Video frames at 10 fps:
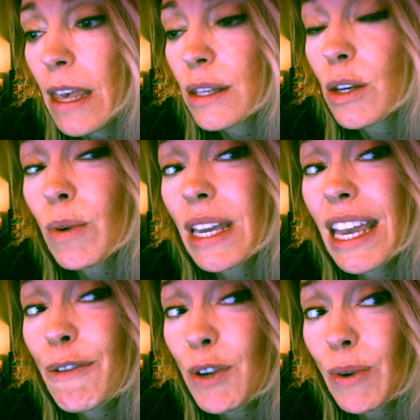So
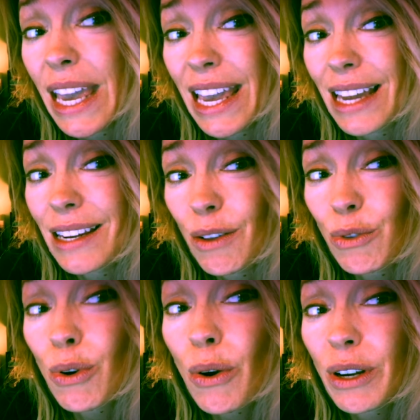if you can,
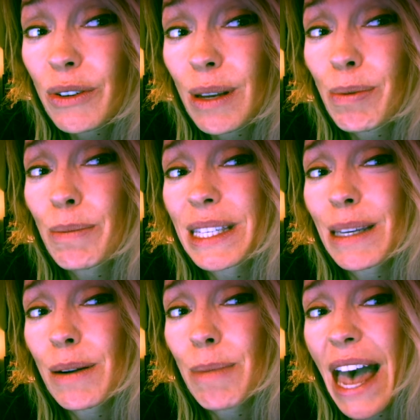throw all your
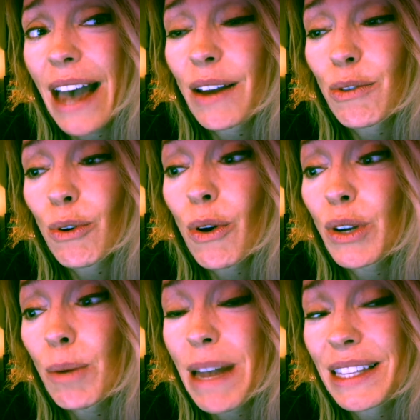supplements in a bag, throw
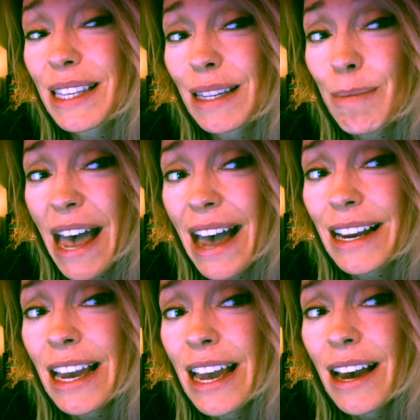all your meds in the
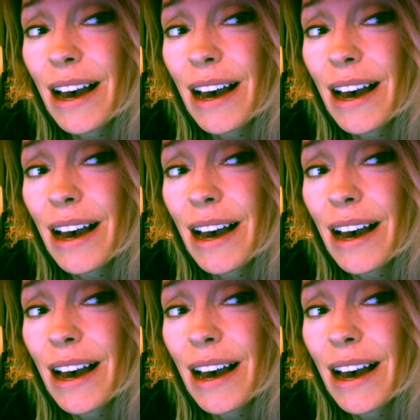bag.